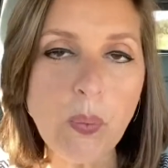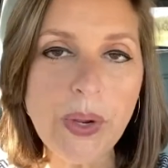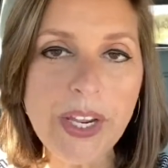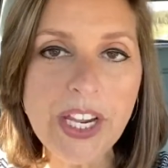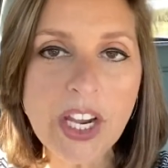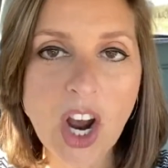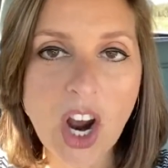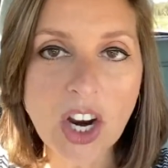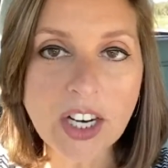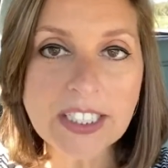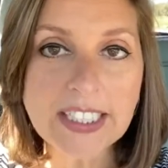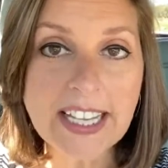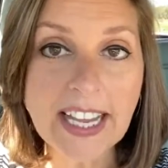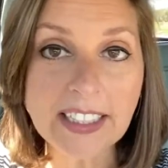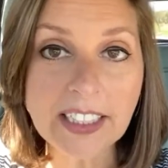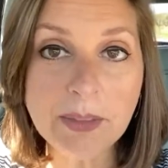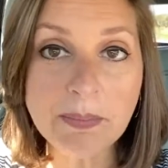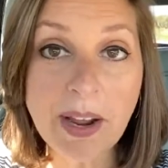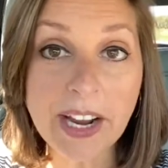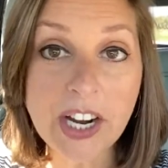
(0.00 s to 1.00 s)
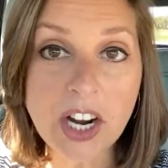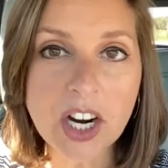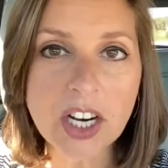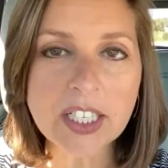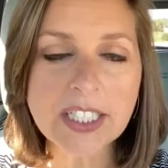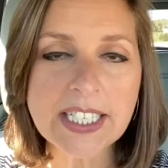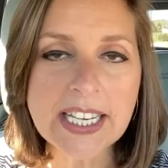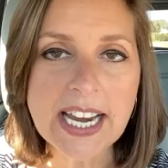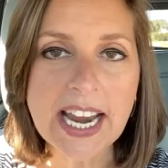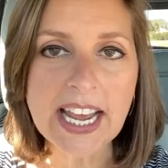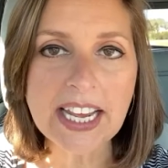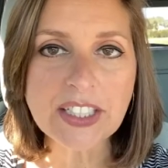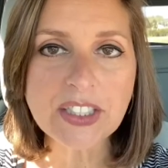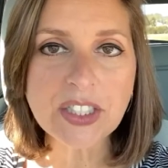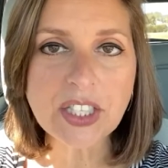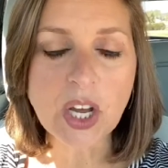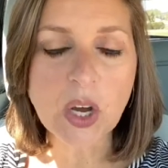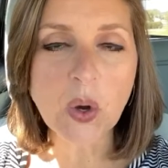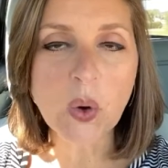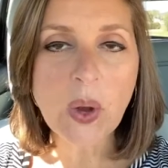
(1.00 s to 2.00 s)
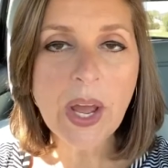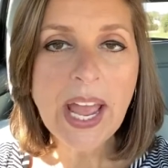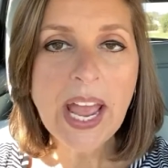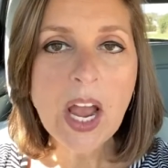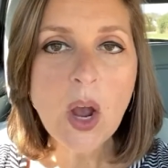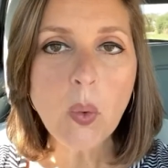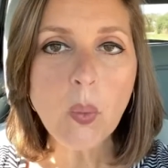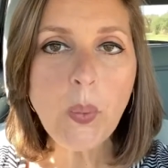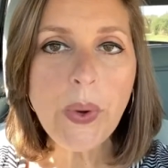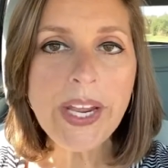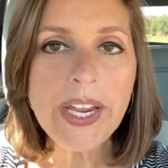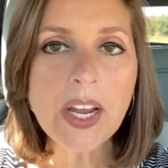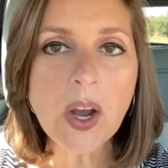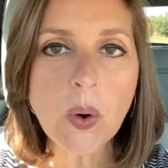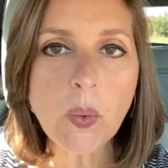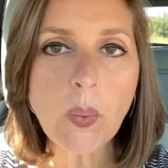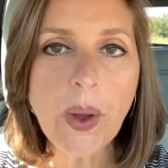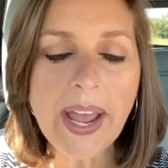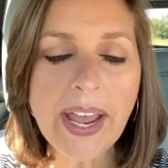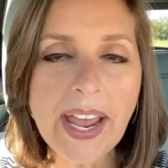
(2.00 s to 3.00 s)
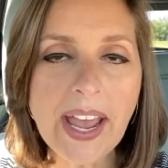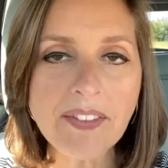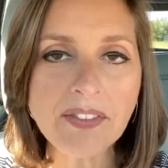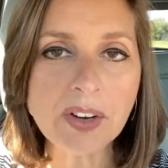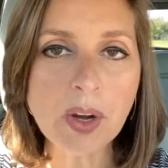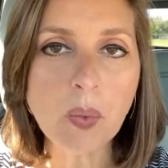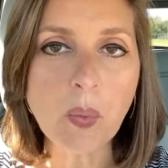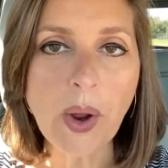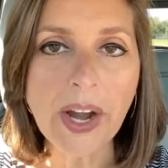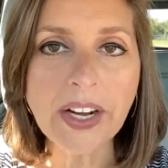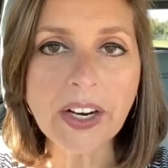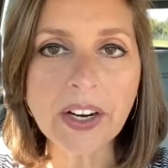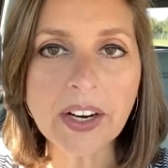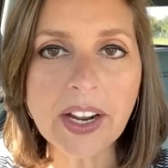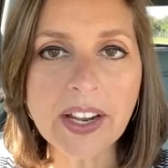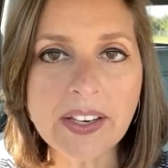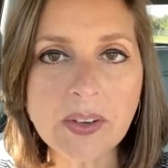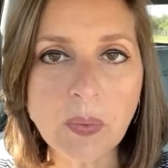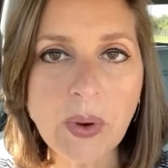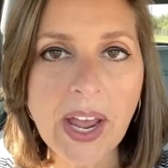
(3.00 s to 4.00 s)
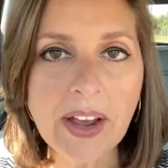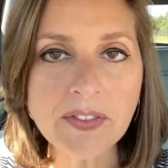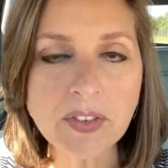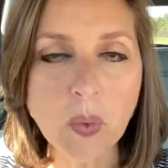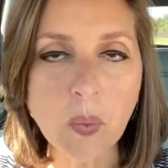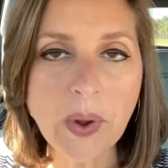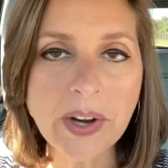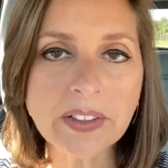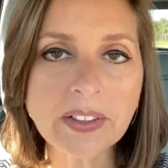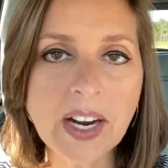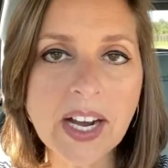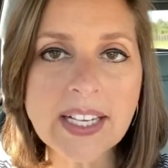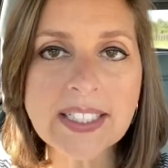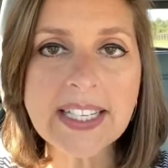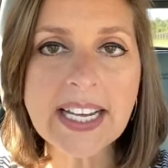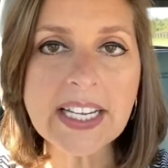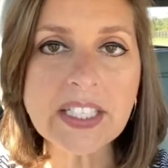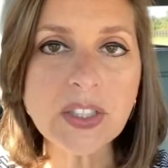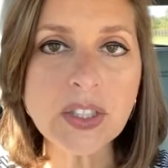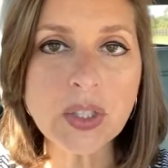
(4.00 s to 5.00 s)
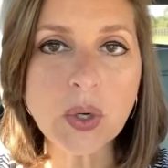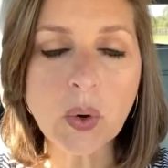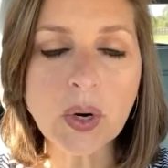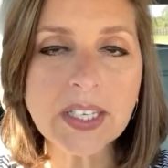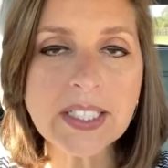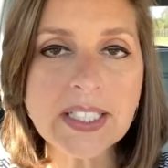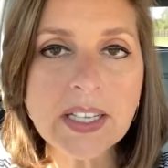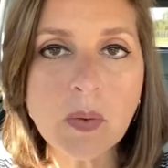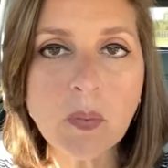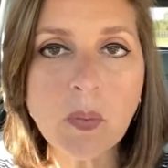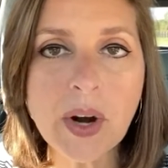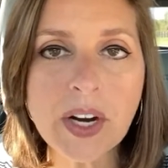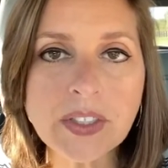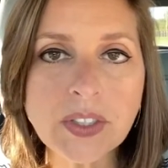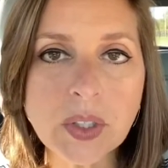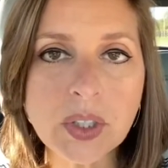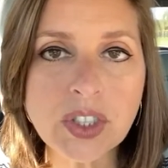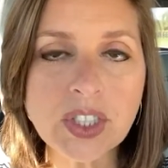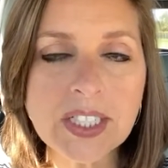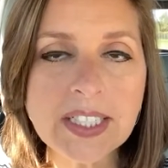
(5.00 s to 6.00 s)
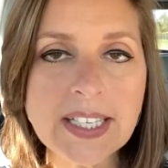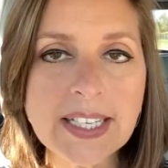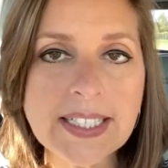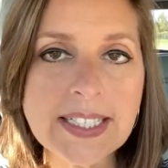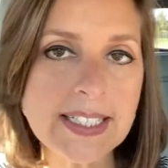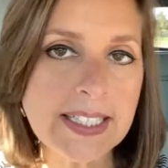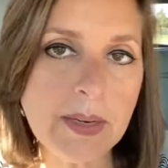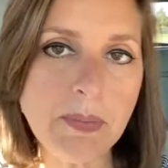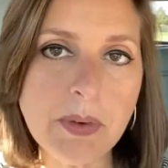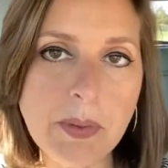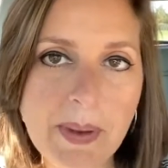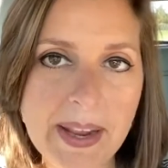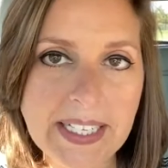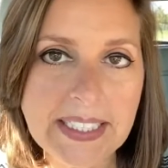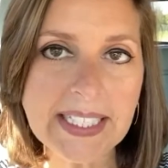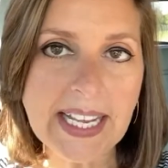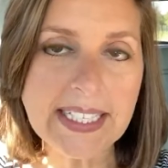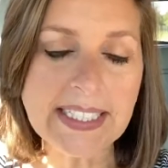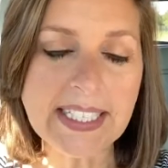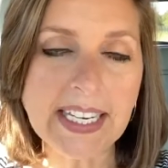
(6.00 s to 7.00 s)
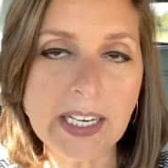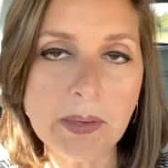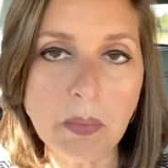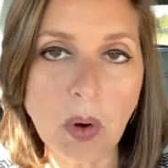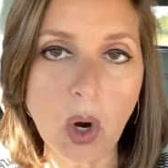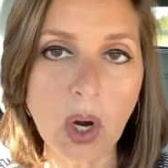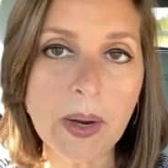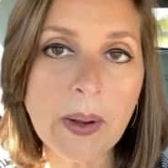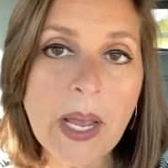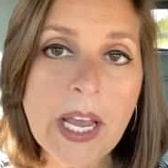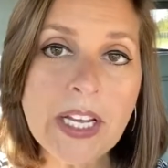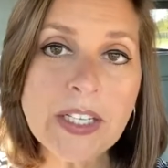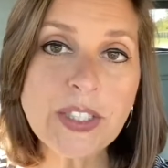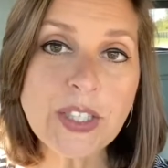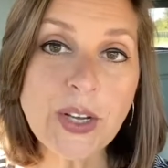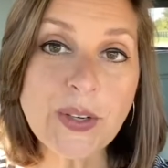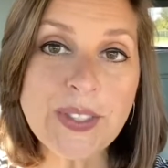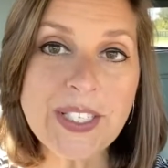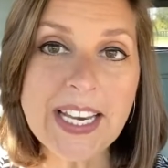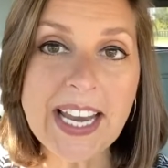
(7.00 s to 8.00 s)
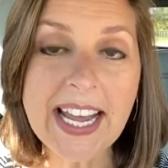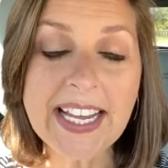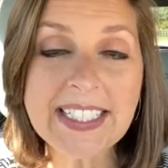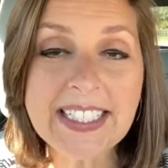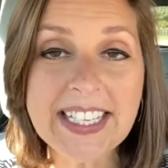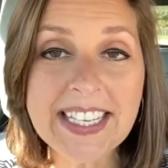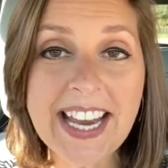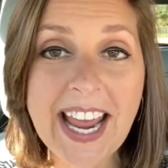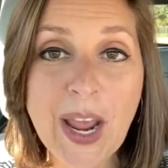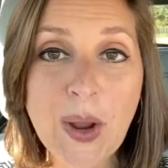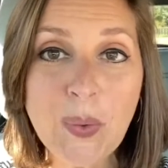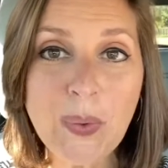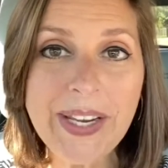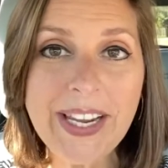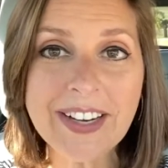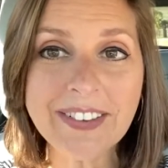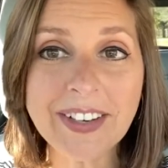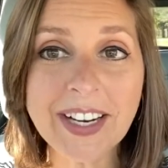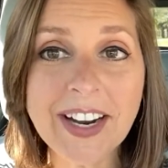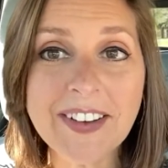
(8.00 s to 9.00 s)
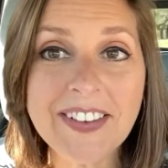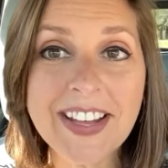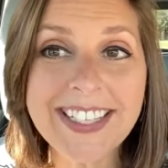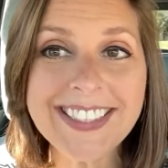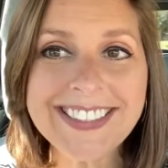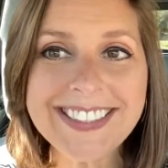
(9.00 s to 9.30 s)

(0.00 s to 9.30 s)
We are selling my car today. So we go away every winter and we have to winterize it and store it somewhere. So it just doesn't seem to make sense anymore. So today's the day we get rid of it.